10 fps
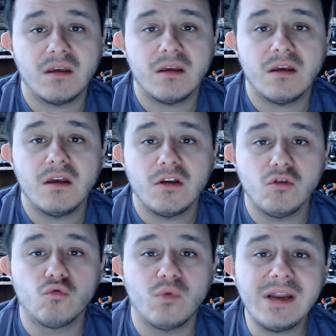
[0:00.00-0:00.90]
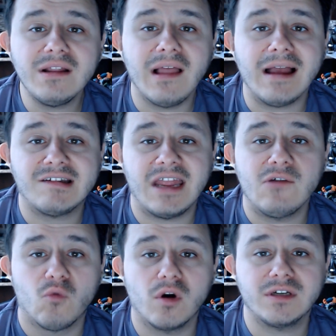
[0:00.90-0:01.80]
you realize they
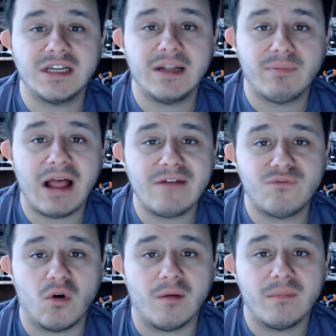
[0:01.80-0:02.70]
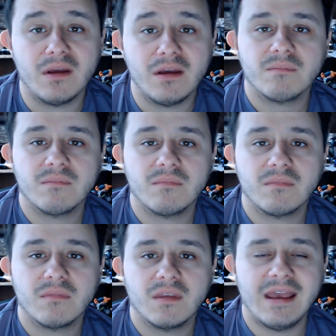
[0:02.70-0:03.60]
weren't in the platform.
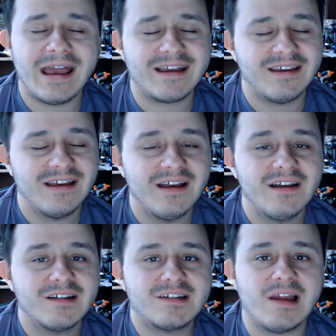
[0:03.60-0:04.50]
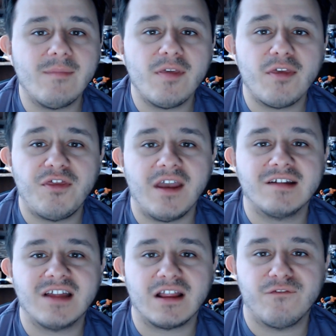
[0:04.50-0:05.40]
Heck, some of the things that
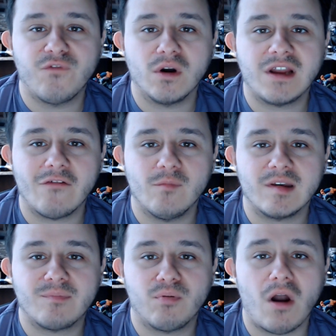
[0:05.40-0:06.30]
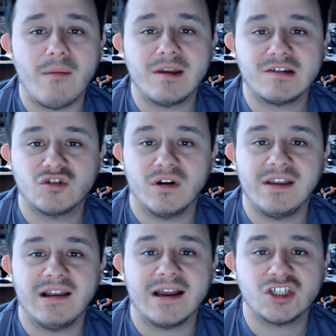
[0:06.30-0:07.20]
the Ford government's promised during the
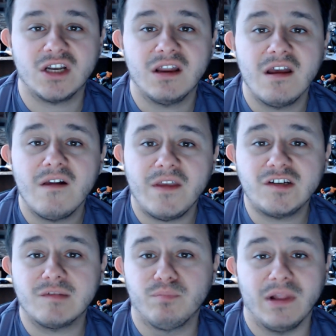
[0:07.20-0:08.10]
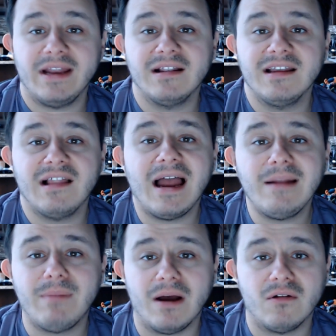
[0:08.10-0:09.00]
election, they just blatantly lied
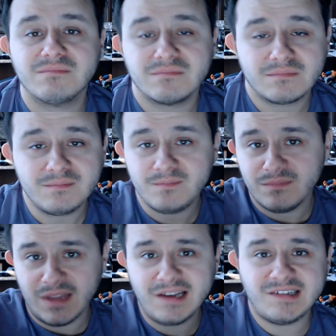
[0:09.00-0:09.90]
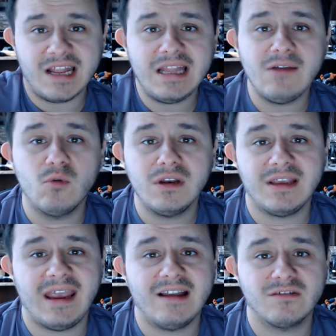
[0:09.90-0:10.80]
about. They said they wouldn't
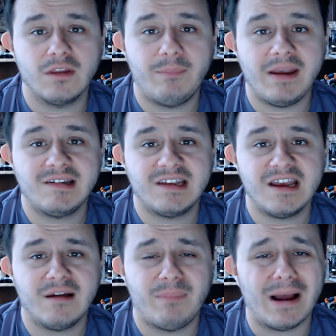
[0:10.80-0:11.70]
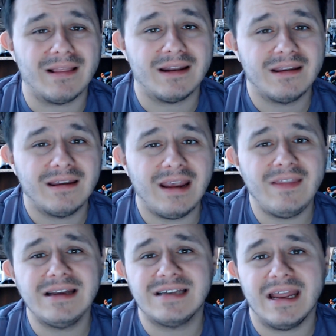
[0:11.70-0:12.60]
cancel the basic income pilot, and they
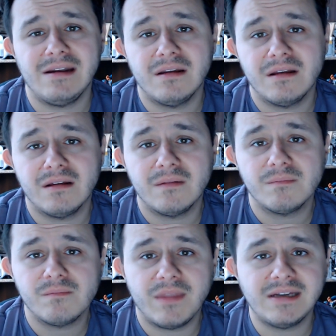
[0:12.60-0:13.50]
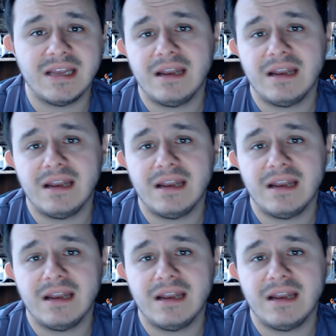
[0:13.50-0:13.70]
did. They did.